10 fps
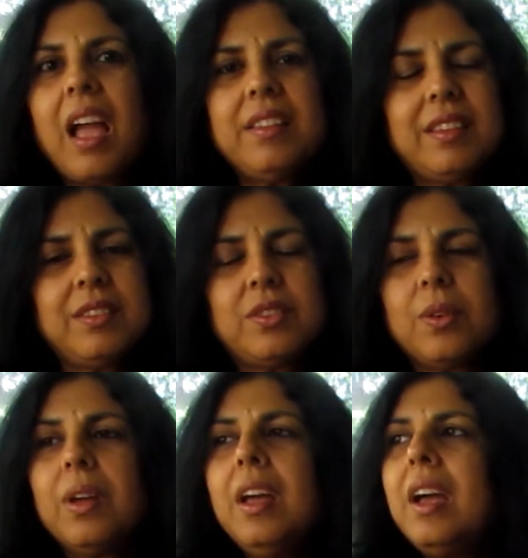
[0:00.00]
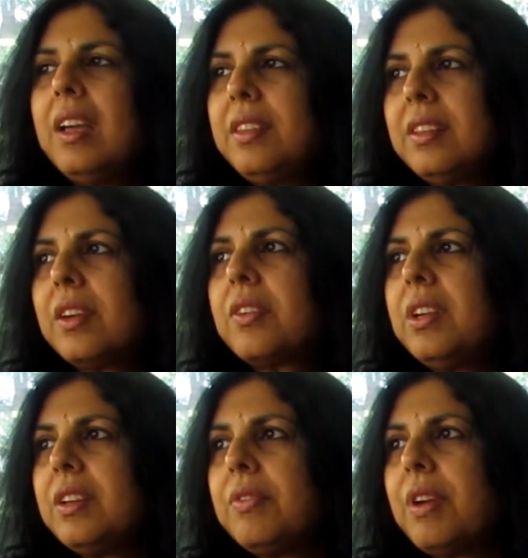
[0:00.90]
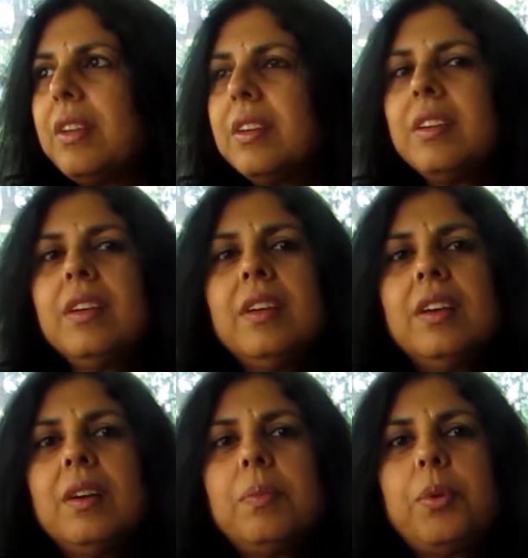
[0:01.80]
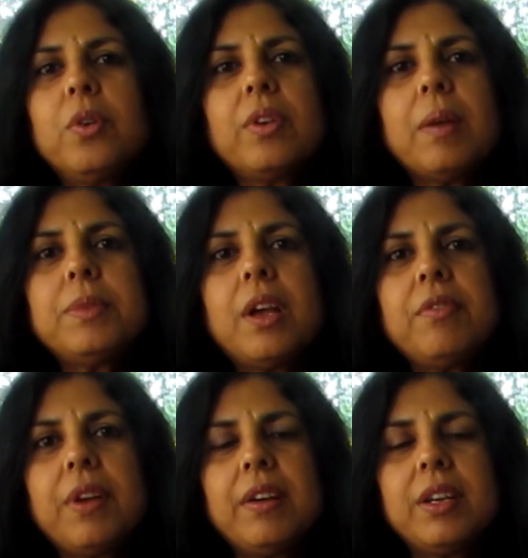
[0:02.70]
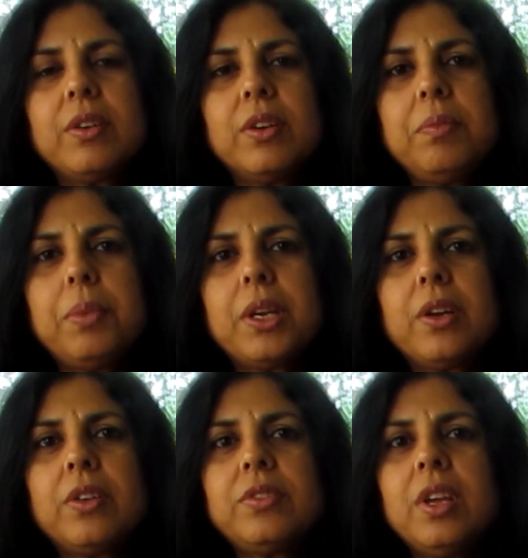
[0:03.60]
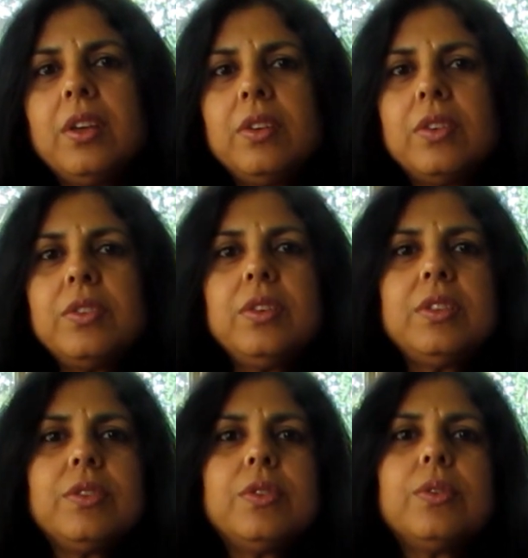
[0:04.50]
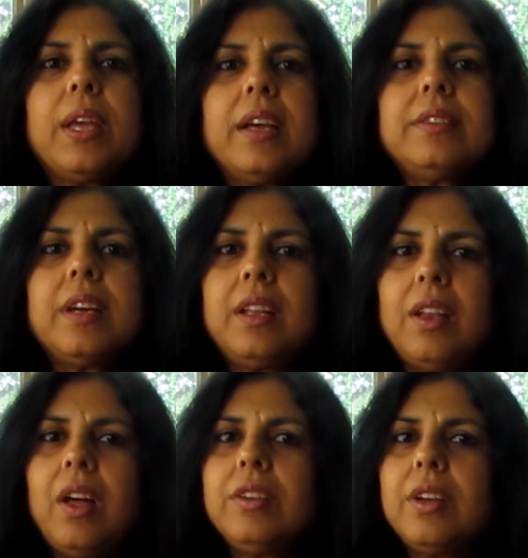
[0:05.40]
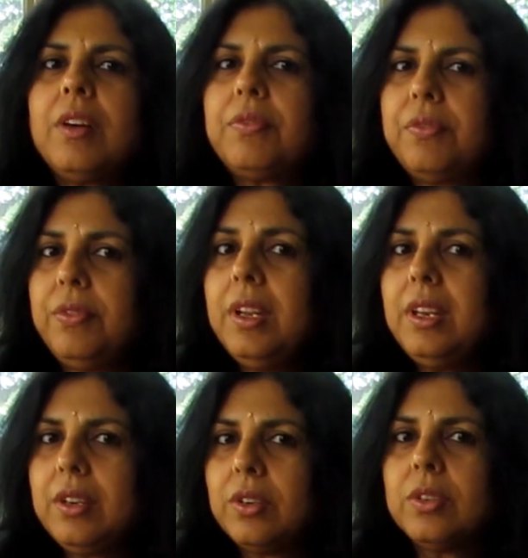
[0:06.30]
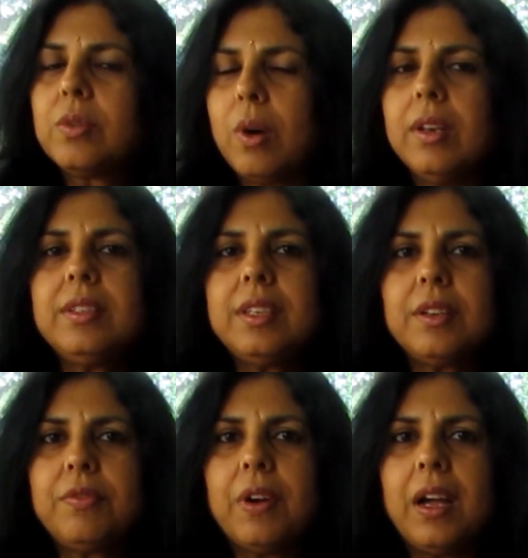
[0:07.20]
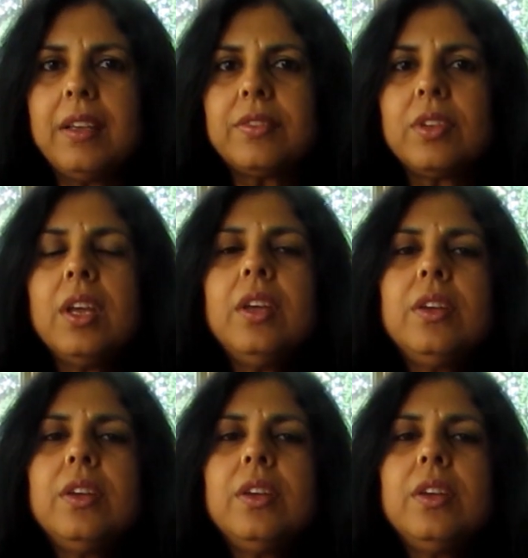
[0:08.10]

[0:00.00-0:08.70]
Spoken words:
I think so. I think the creative writing programs are very good because not only do you get a lot of really good quality advice